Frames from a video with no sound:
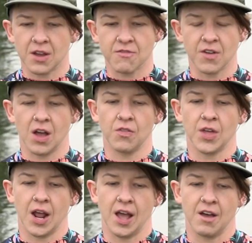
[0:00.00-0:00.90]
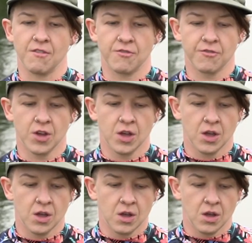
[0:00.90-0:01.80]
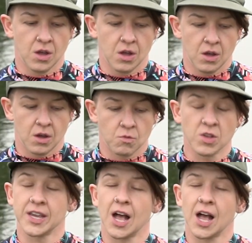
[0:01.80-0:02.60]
that I've found that have really